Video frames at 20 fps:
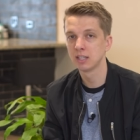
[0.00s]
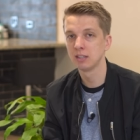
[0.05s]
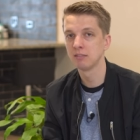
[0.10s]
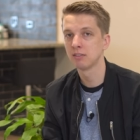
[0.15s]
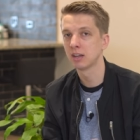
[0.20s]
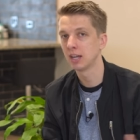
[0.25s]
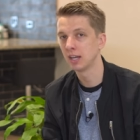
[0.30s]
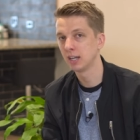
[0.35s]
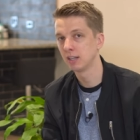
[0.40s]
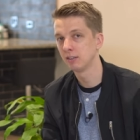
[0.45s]

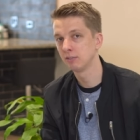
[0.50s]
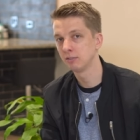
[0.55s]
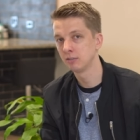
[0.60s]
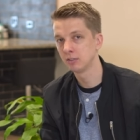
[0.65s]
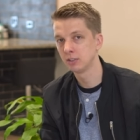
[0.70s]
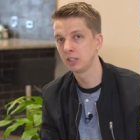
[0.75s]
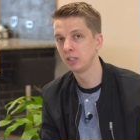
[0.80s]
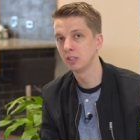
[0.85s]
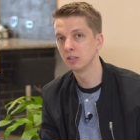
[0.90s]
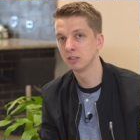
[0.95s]
they've had
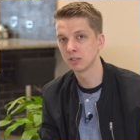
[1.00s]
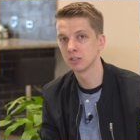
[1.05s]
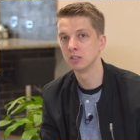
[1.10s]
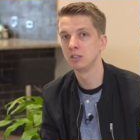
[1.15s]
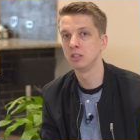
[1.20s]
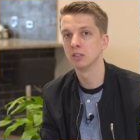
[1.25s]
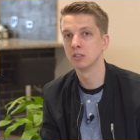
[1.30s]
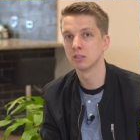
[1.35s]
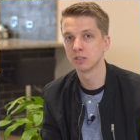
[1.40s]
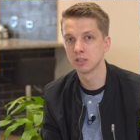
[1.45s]
for years
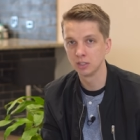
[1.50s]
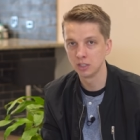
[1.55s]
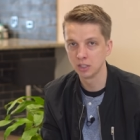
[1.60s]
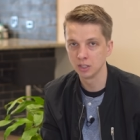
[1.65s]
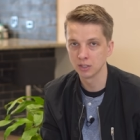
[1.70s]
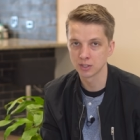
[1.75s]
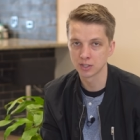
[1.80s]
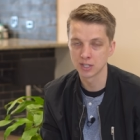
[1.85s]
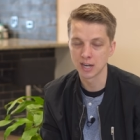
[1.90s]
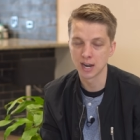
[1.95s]
and years and
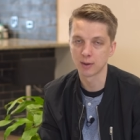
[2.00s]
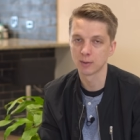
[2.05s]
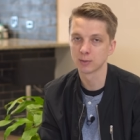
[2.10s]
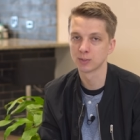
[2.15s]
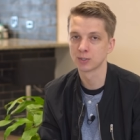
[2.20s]
years now.